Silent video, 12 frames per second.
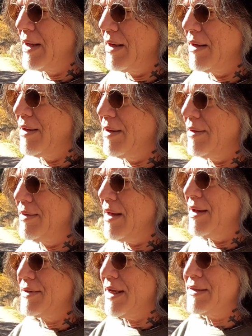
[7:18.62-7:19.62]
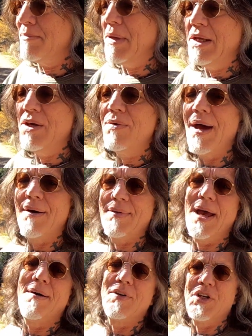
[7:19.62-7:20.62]
that doesn't mean you have
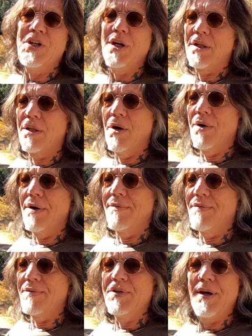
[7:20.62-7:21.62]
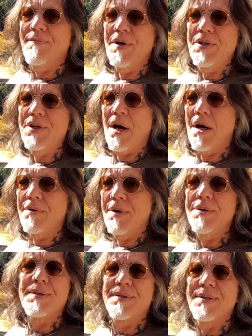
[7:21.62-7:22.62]
to have a shitload of different
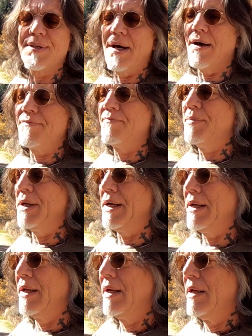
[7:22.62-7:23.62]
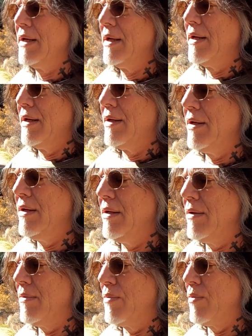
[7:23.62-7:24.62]
genres of stuff, but
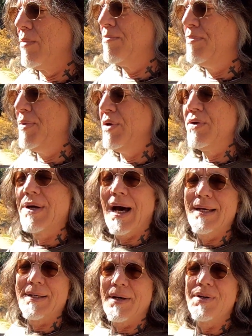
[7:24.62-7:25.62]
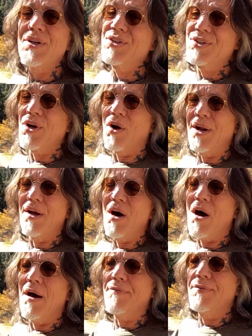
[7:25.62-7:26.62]
you guys that are just starting
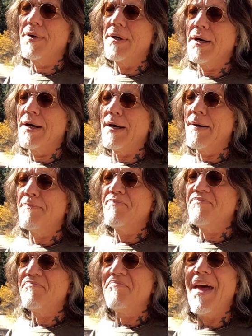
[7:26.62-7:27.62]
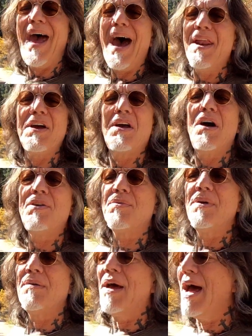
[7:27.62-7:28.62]
off, add
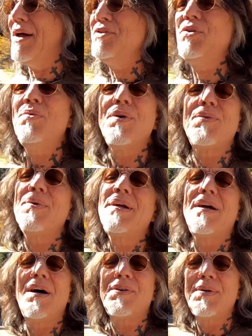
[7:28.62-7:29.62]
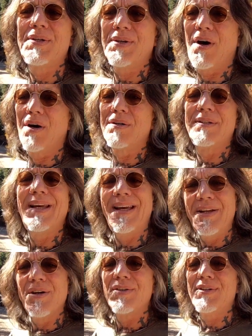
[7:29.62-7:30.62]
2 or 3 country songs
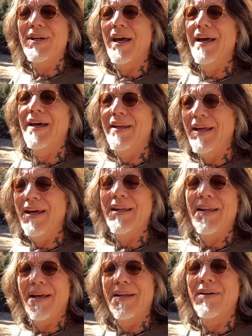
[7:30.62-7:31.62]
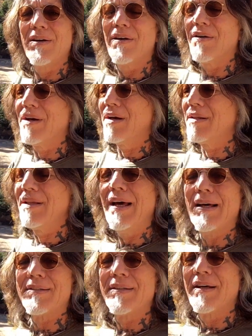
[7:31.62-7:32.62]
in your set, in your
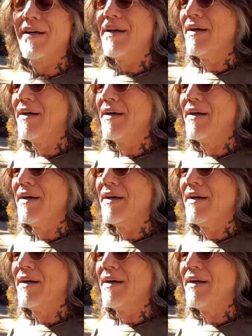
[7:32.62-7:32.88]
list.